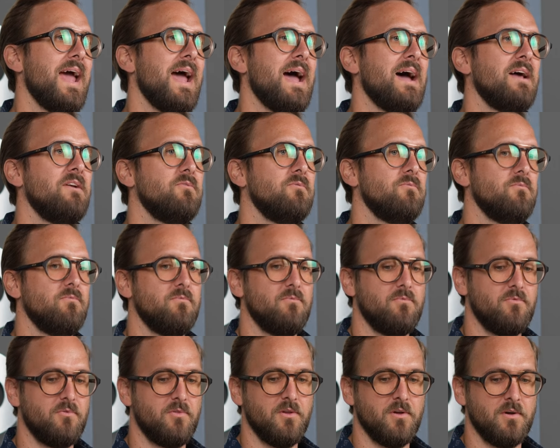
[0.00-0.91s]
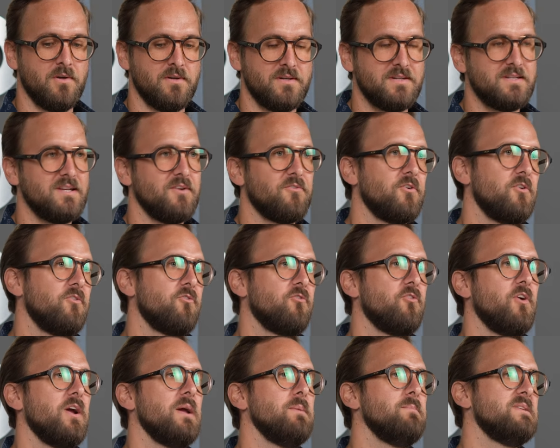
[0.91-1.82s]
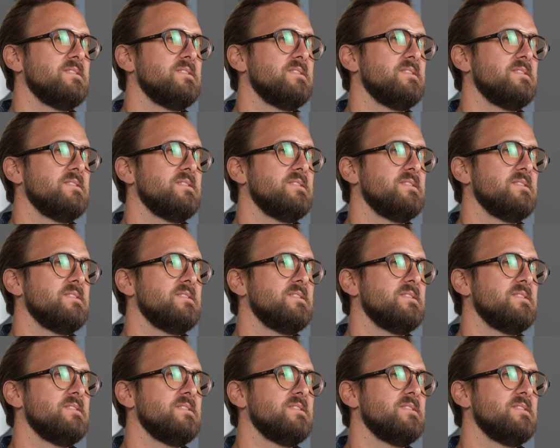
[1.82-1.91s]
at the different frame